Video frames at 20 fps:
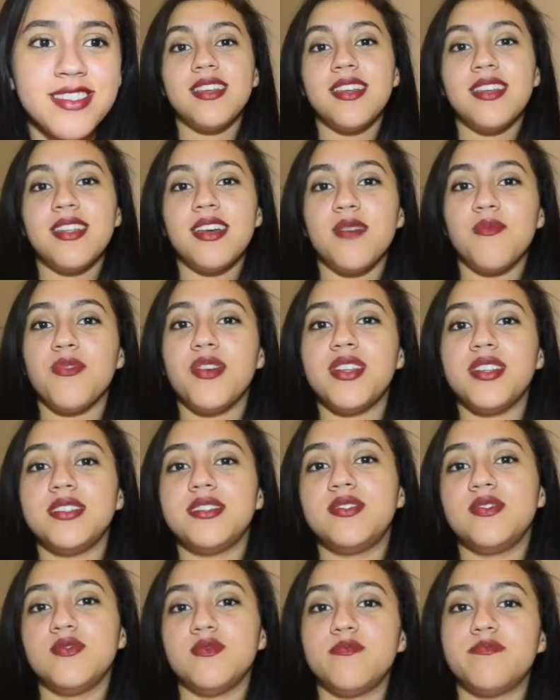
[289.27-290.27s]
and I'm ready
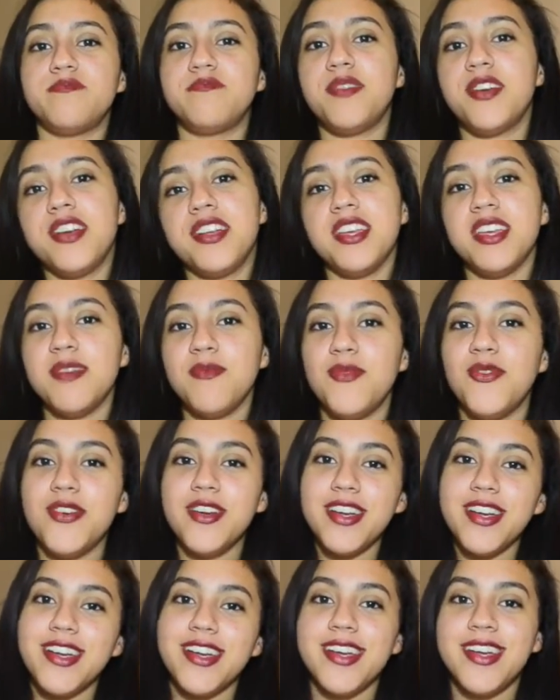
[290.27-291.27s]
to party more
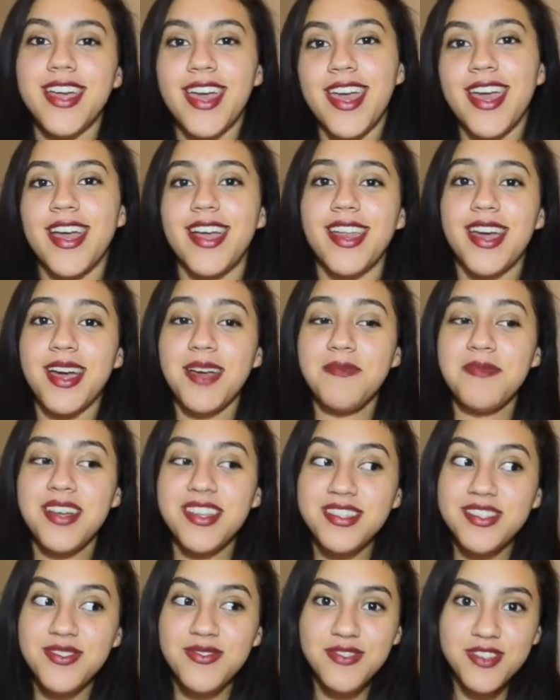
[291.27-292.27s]
and I'm
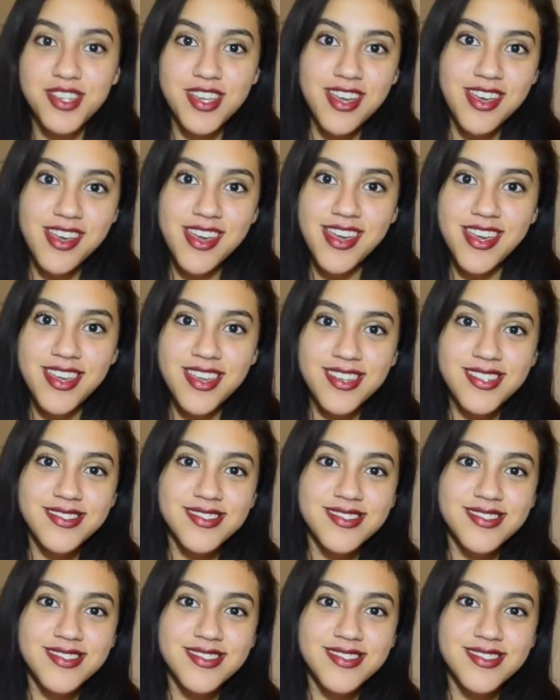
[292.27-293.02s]
not so shy